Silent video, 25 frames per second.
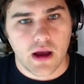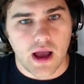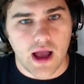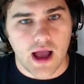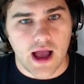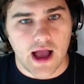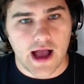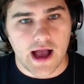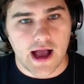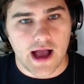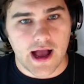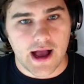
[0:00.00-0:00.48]

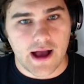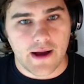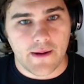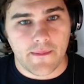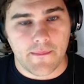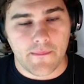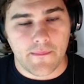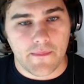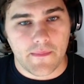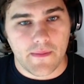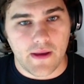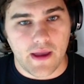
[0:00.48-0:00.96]

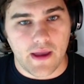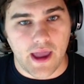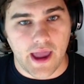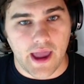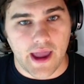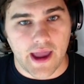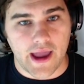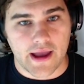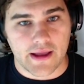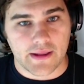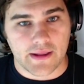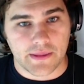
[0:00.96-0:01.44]

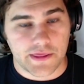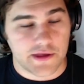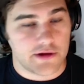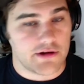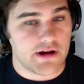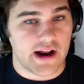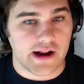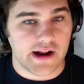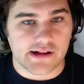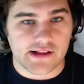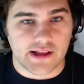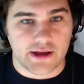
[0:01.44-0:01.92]
And
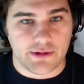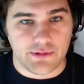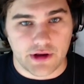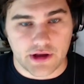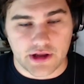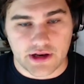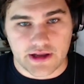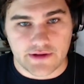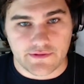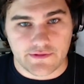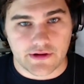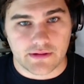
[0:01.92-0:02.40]
theoretically, we
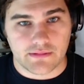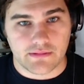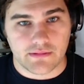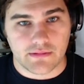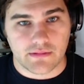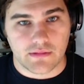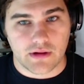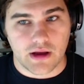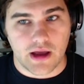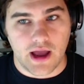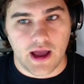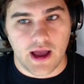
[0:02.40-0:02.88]
could
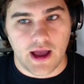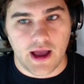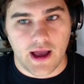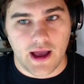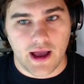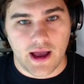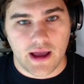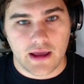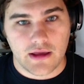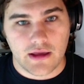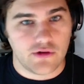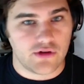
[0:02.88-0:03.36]
even,
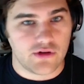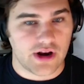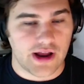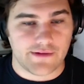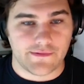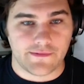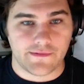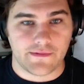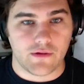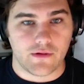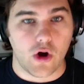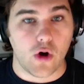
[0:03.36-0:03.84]
you could
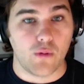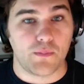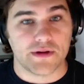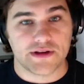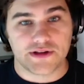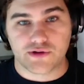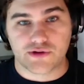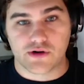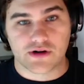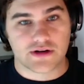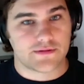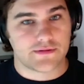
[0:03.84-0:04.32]
have open
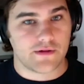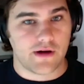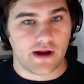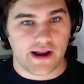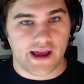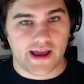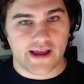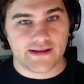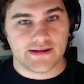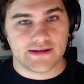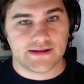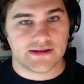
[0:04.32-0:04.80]
source front
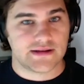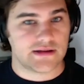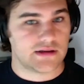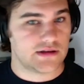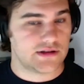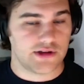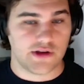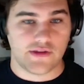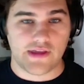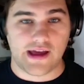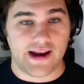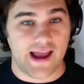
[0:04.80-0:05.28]
ends
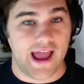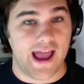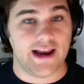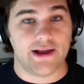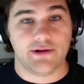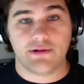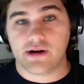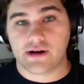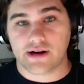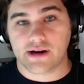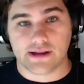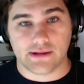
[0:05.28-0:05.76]
so that
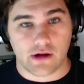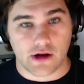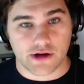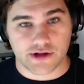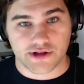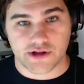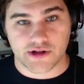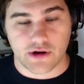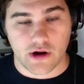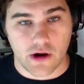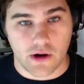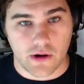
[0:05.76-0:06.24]
anyone can
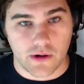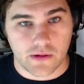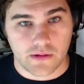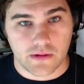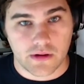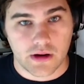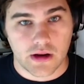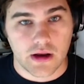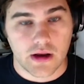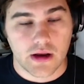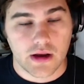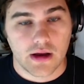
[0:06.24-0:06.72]
launch their
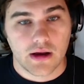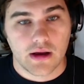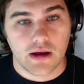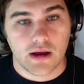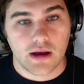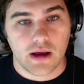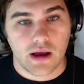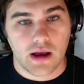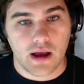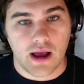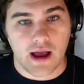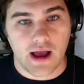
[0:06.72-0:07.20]
own
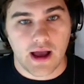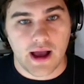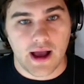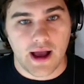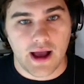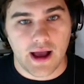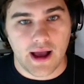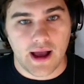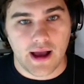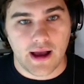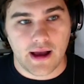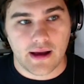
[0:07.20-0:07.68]

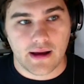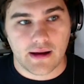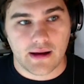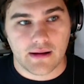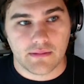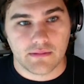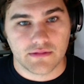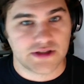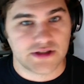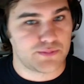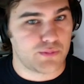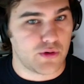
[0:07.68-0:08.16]

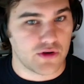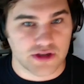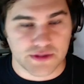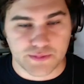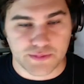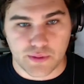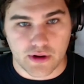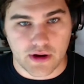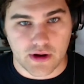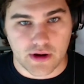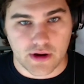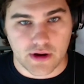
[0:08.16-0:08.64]

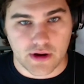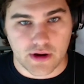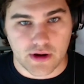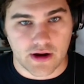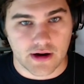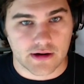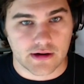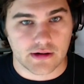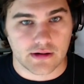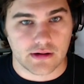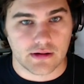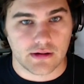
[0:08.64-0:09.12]

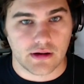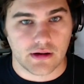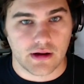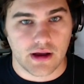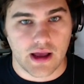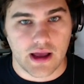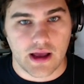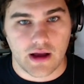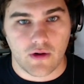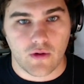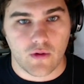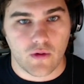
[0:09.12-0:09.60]
sportsbook
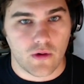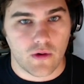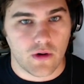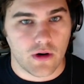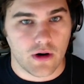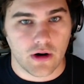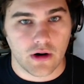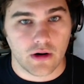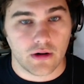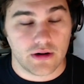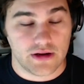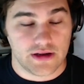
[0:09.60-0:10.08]

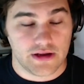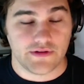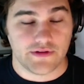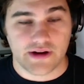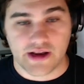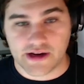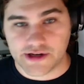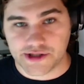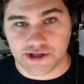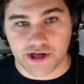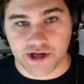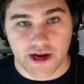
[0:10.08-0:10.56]
or
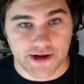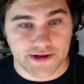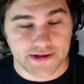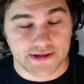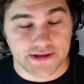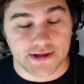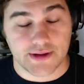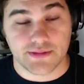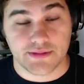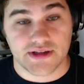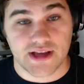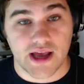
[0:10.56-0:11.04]
even
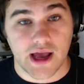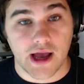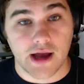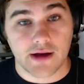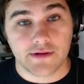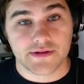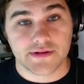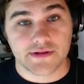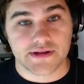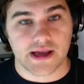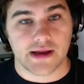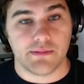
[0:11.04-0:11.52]
exchange
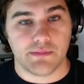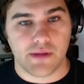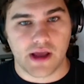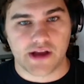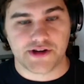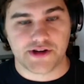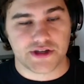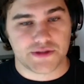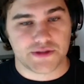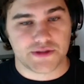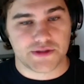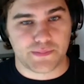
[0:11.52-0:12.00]
themselves
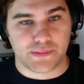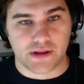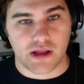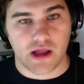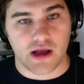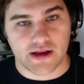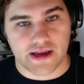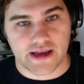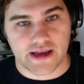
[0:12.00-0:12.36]
and just plug